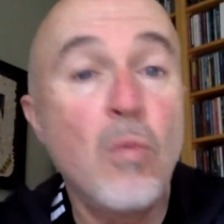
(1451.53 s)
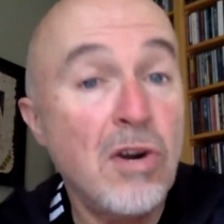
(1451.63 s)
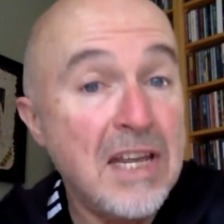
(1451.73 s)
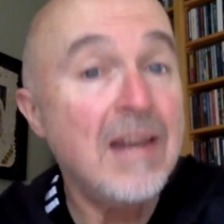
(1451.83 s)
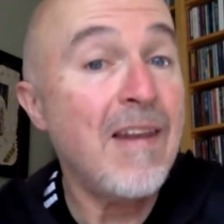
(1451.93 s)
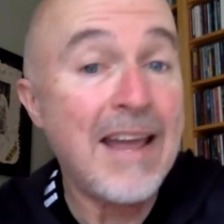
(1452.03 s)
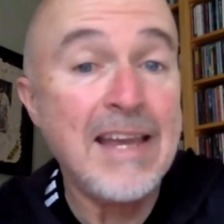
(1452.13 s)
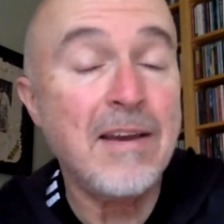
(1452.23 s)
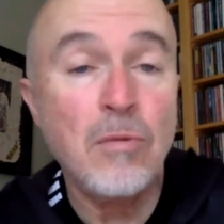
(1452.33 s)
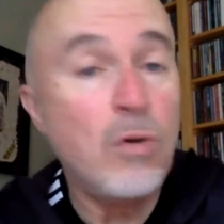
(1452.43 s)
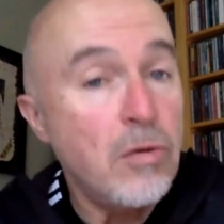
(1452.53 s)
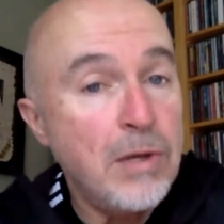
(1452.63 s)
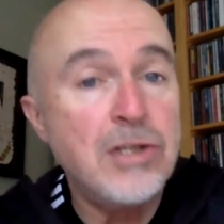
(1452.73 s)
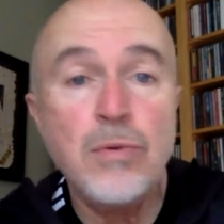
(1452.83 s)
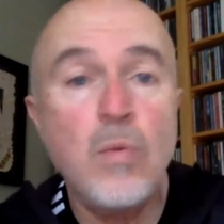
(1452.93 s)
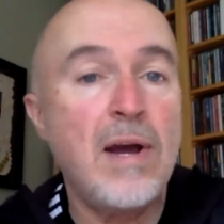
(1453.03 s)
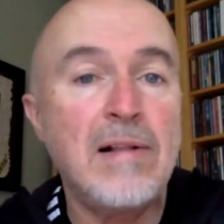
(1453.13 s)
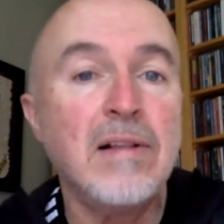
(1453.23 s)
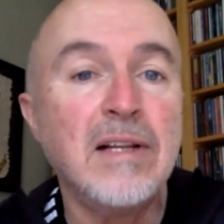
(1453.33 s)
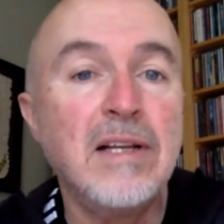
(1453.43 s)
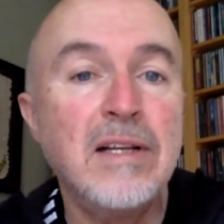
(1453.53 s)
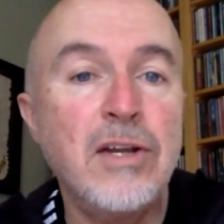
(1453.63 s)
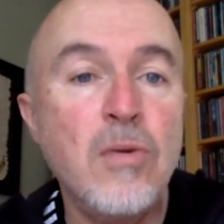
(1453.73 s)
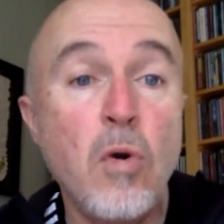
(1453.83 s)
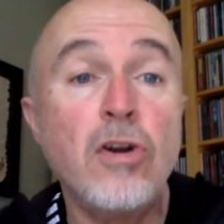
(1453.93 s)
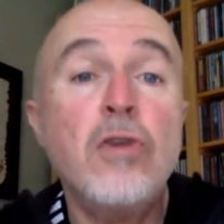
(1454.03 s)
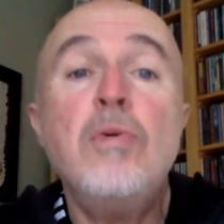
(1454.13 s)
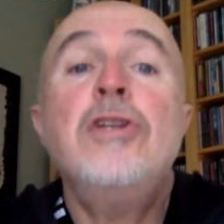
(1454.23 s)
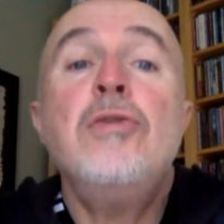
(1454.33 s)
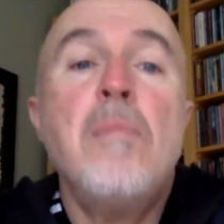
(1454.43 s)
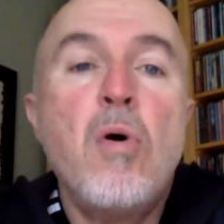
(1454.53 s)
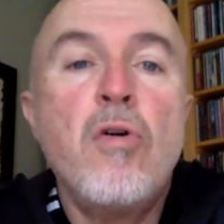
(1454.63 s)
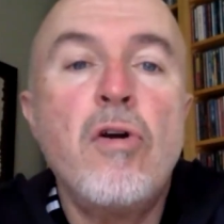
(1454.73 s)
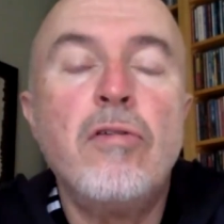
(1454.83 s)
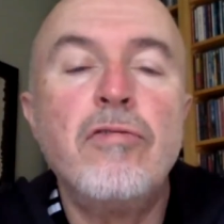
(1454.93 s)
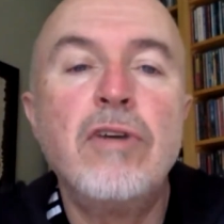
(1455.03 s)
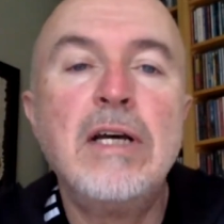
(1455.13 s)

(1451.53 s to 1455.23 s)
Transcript: What do you like? What do we do well? What could we do more of?